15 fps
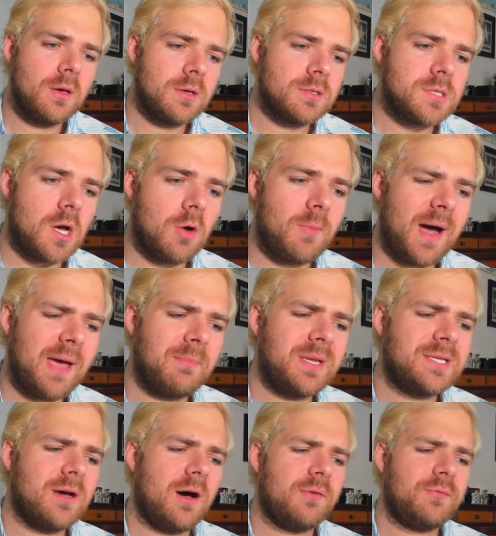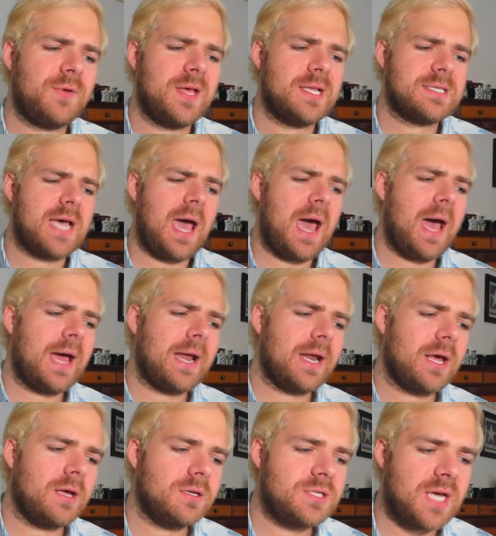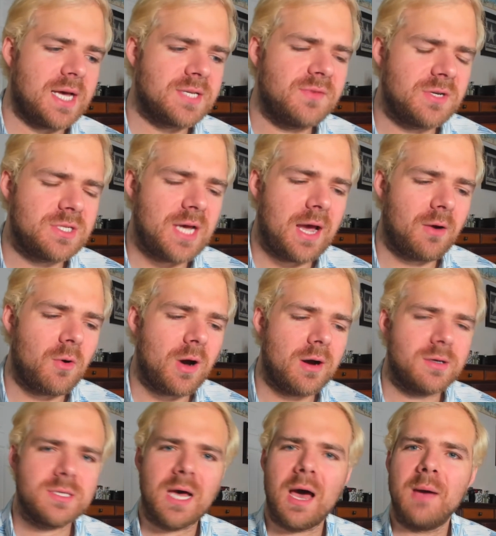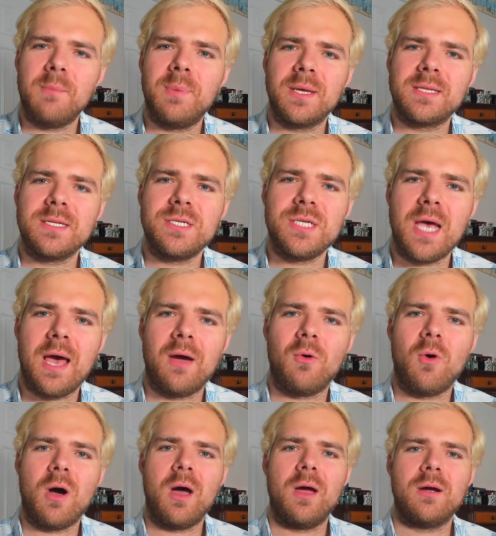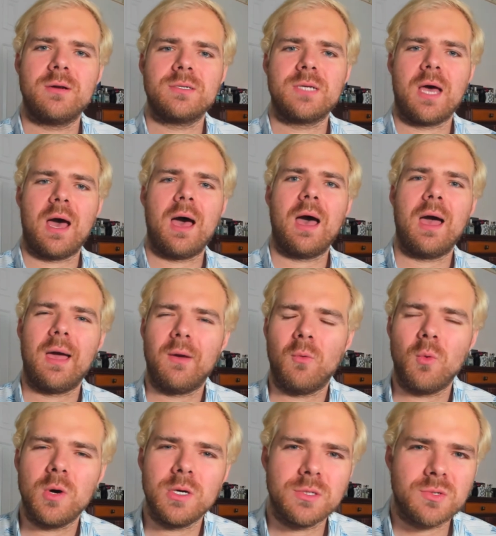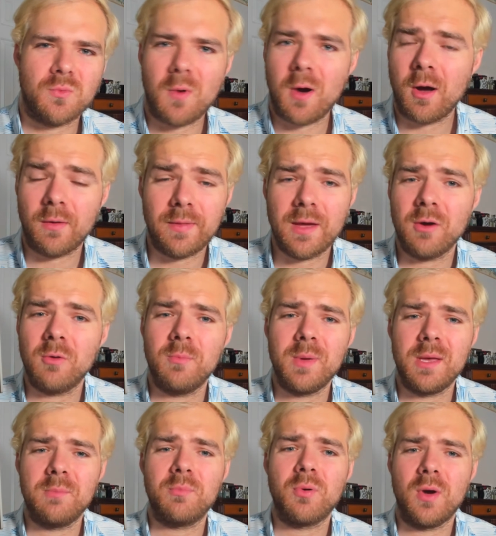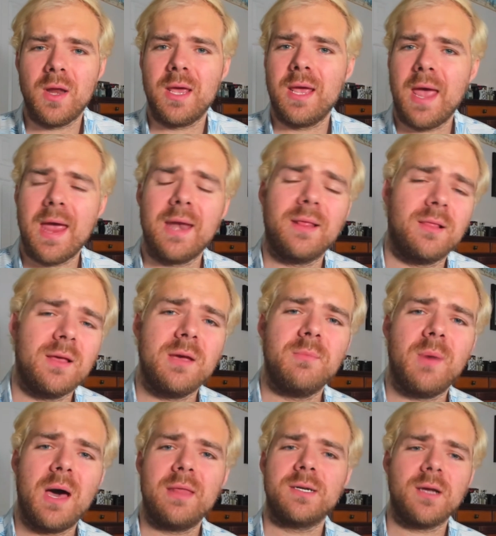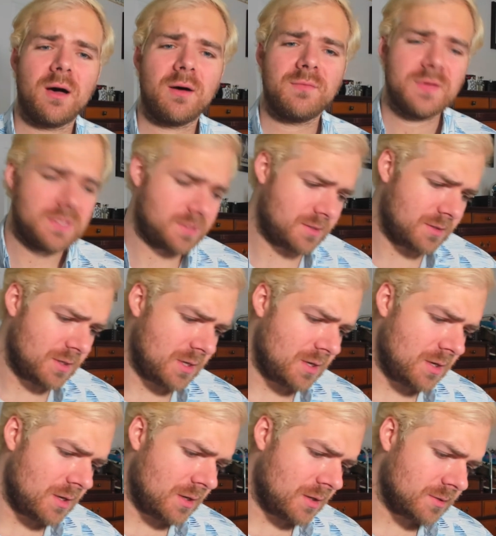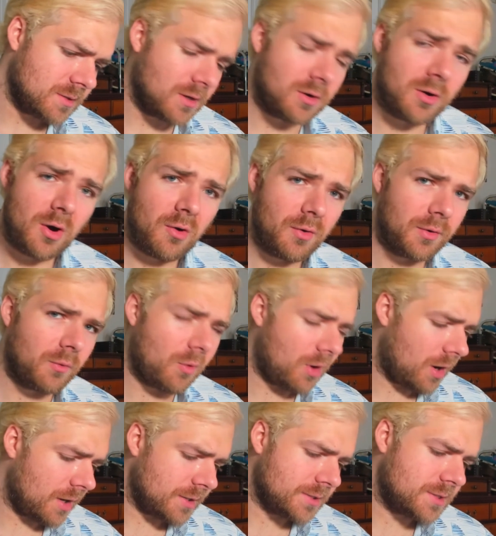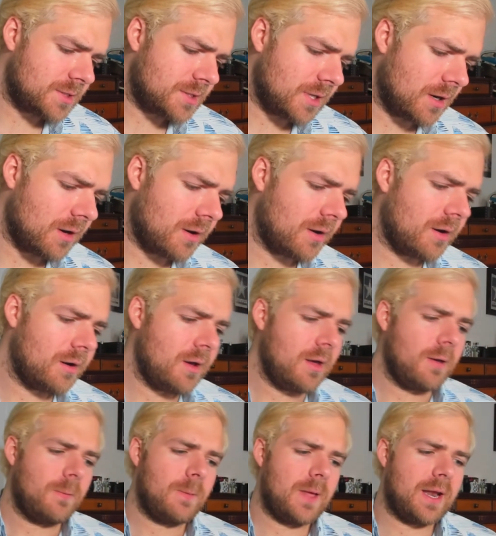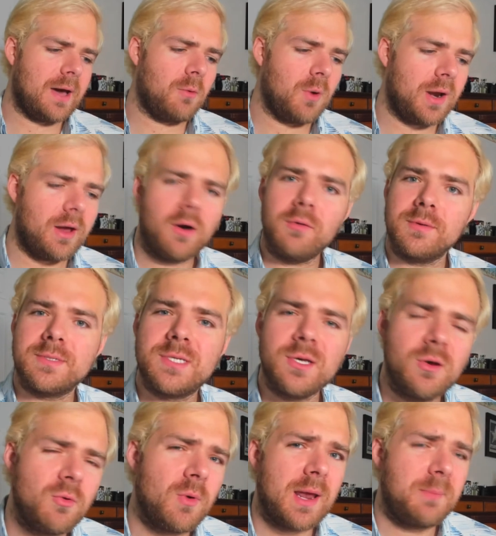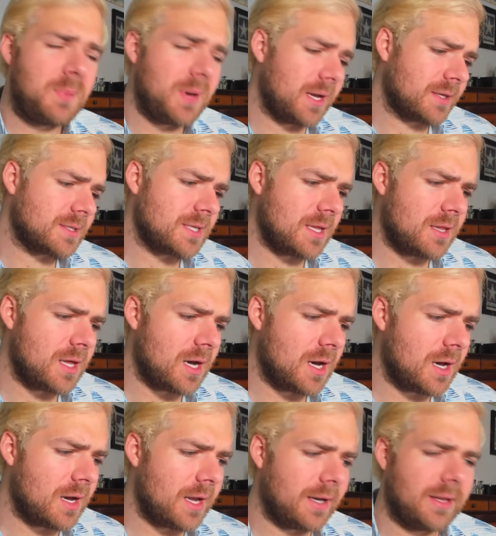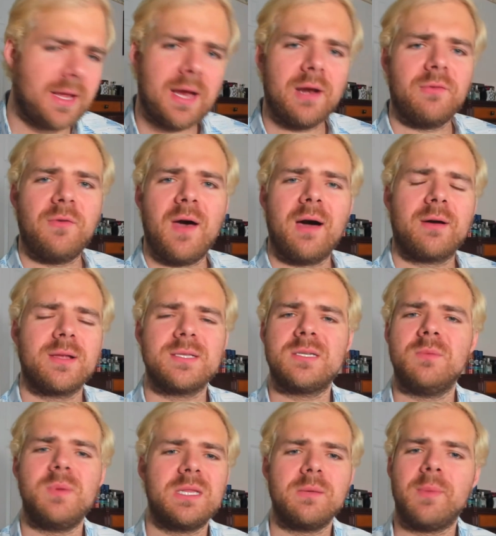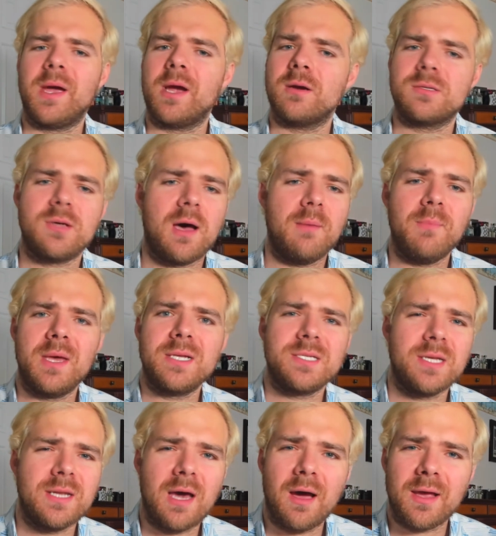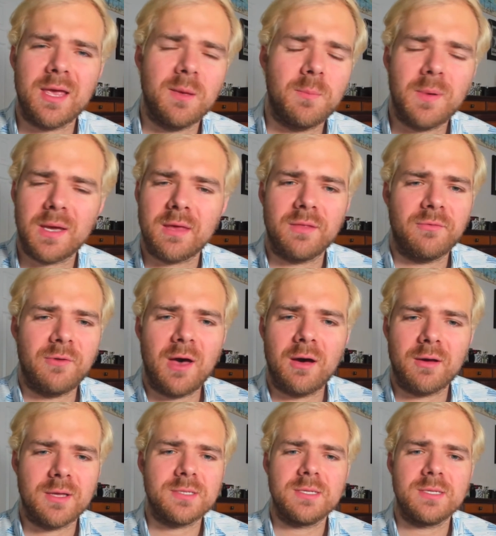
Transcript: So Miami Dolphins at Jacksonville Jaguars. I picked the Jaguars. I was wrong. They were beat pretty handily by the Dolphins. So 0-1 start. Then I went 0-2 when I picked the Atlanta Falcons to beat the Bears. So I mentioned how I keep picking the Falcons.